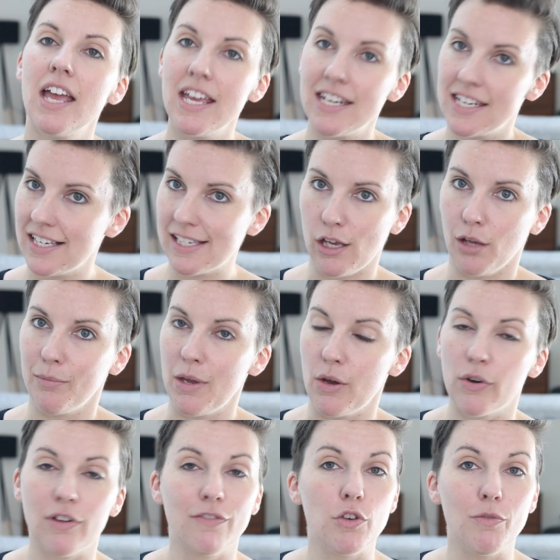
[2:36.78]
it does help me
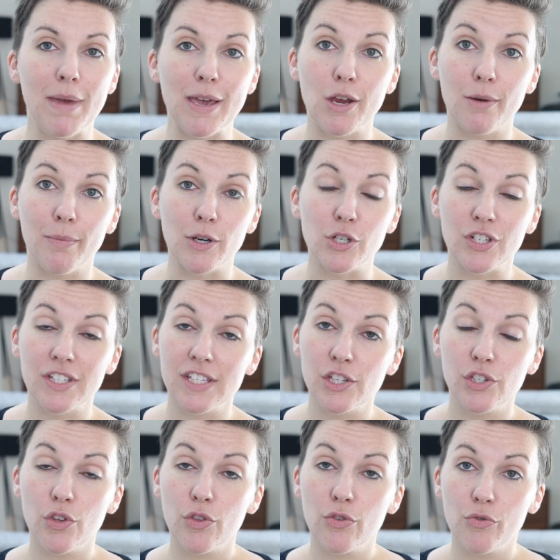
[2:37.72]
out if you make your
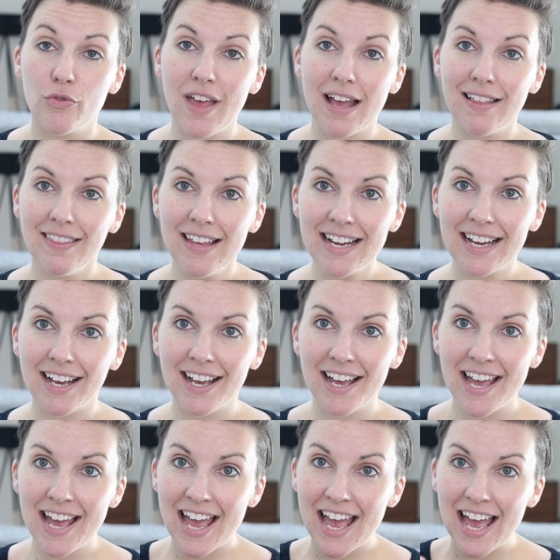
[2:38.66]
purchases through that
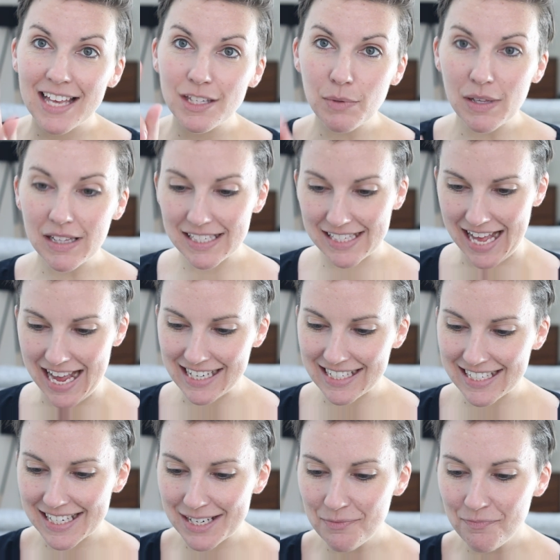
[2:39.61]
link. As well as
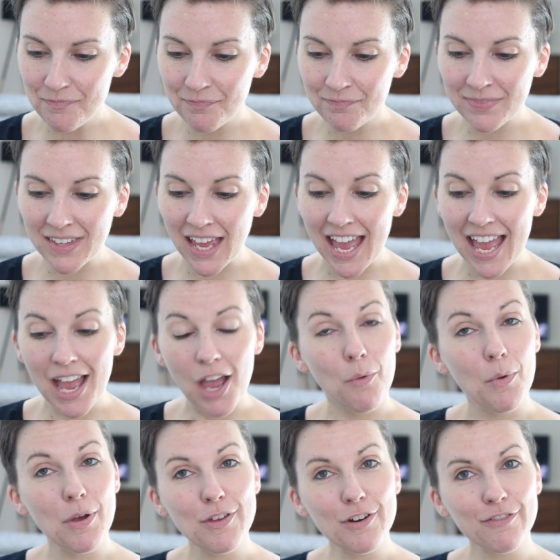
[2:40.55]
that,
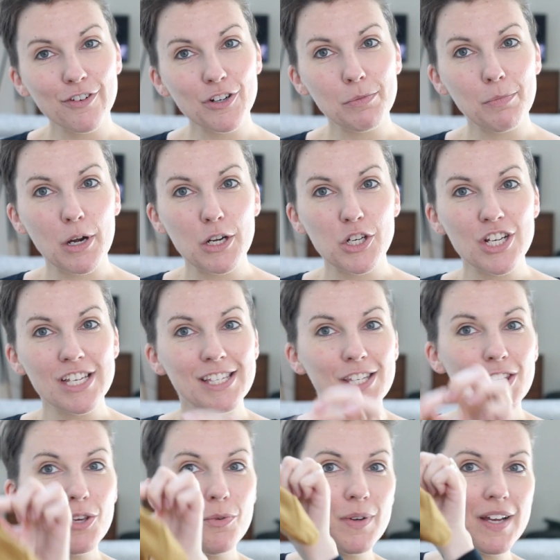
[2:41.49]
with your first
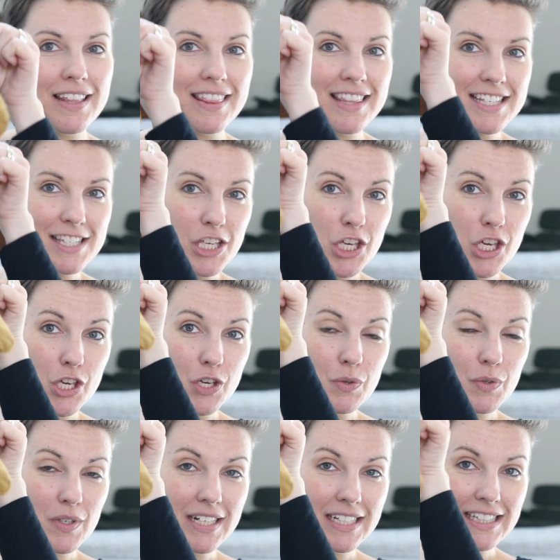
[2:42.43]
purchase, you will get this
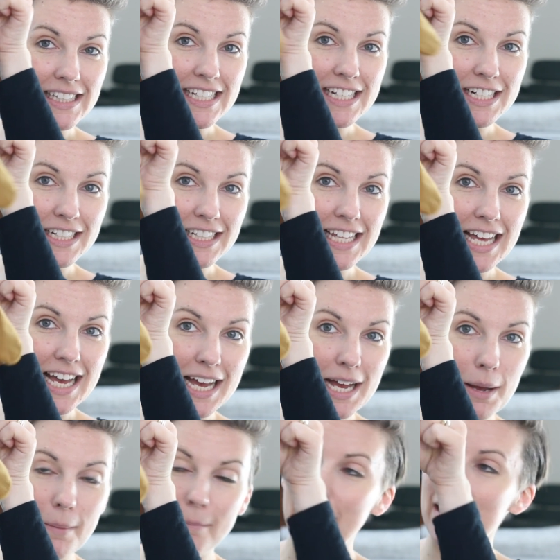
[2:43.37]
cute little uh,